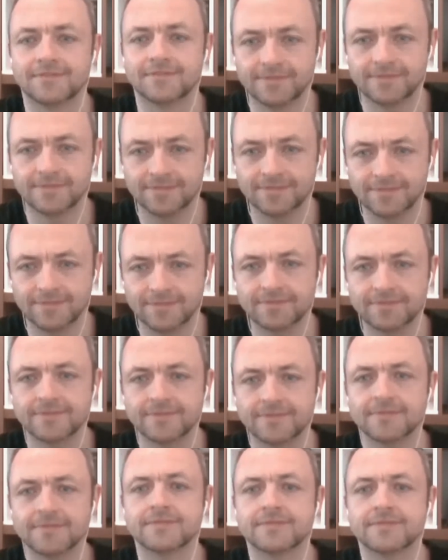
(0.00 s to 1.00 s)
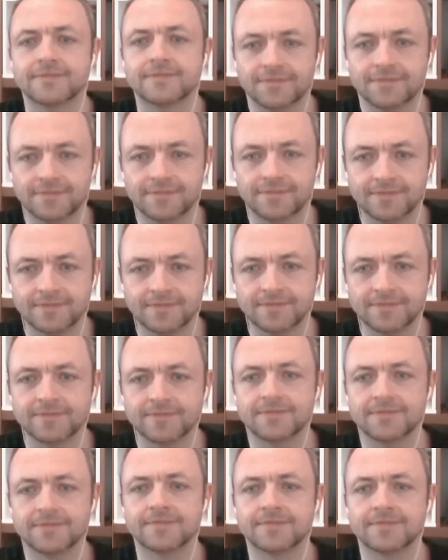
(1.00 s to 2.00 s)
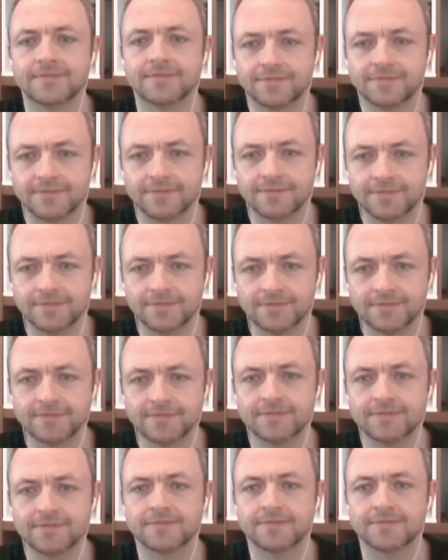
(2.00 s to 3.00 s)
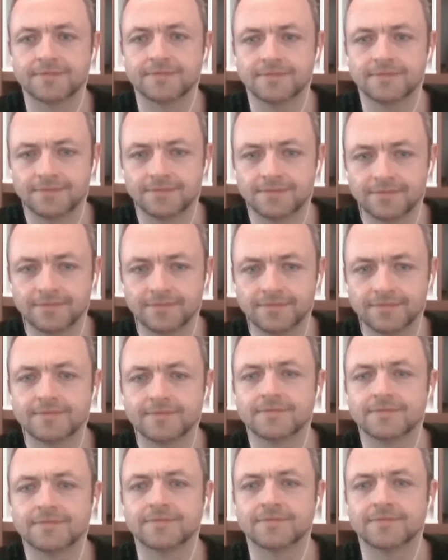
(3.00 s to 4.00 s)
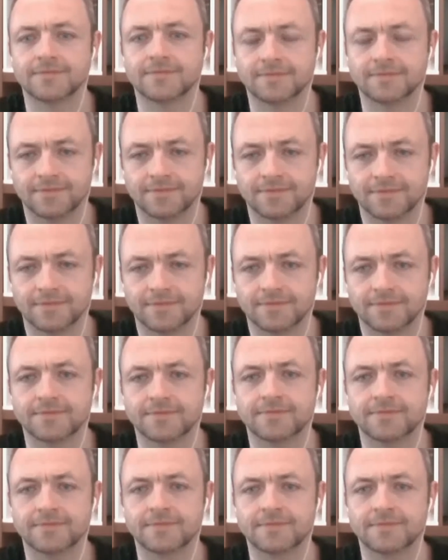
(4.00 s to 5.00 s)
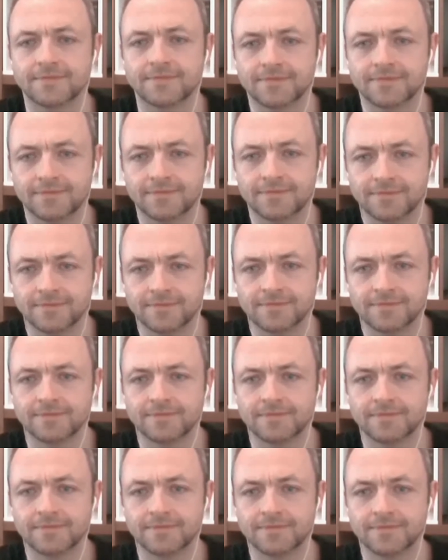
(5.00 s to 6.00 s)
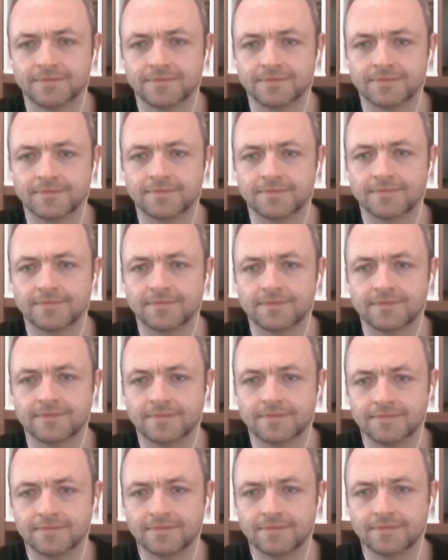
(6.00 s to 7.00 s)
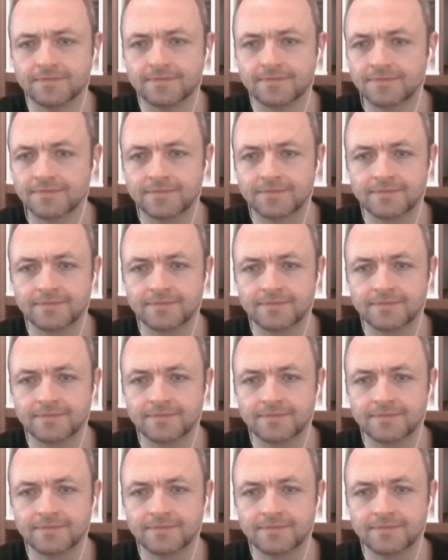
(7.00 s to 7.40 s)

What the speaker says: [no speech]